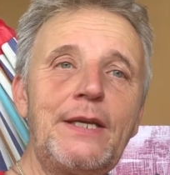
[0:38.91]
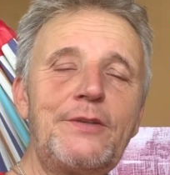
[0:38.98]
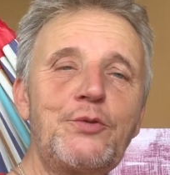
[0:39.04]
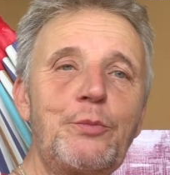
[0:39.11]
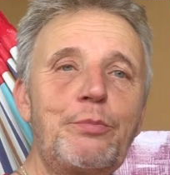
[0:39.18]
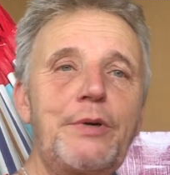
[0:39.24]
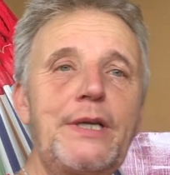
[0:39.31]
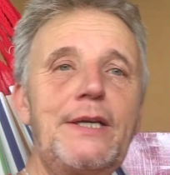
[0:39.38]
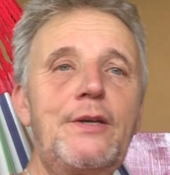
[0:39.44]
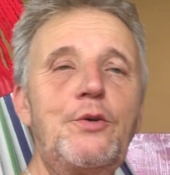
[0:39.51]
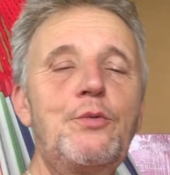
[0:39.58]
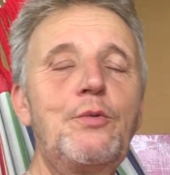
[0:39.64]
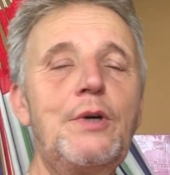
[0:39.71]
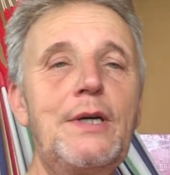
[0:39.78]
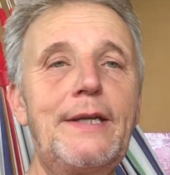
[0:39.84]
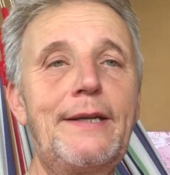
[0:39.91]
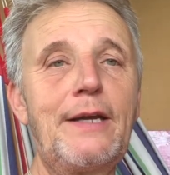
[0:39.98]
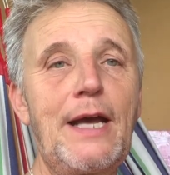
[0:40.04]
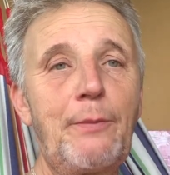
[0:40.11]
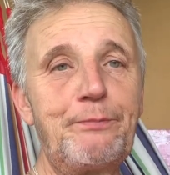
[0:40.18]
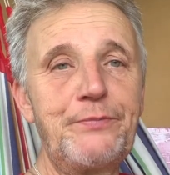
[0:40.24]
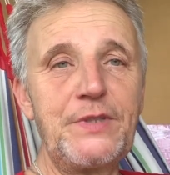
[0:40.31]
to bring you an
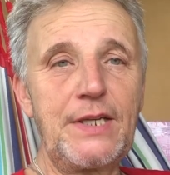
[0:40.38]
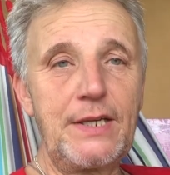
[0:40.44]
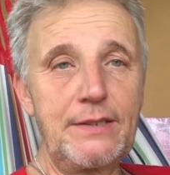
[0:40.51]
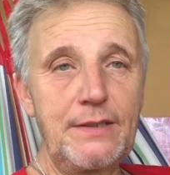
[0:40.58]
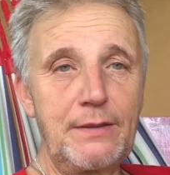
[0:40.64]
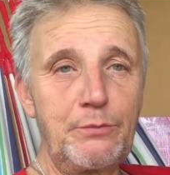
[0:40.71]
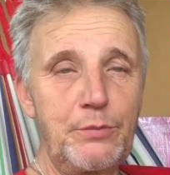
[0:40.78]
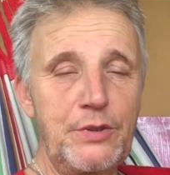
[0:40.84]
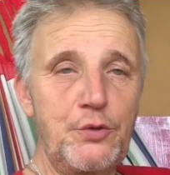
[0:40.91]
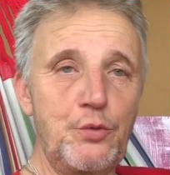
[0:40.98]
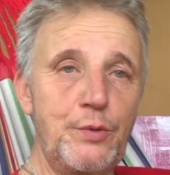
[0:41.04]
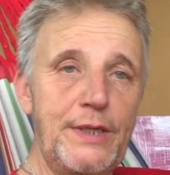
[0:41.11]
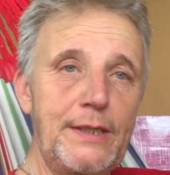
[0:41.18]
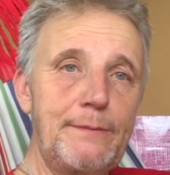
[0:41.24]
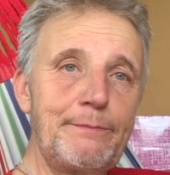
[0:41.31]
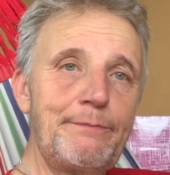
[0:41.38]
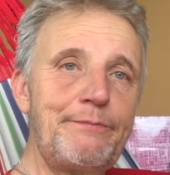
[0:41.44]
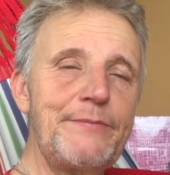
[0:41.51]
update in between.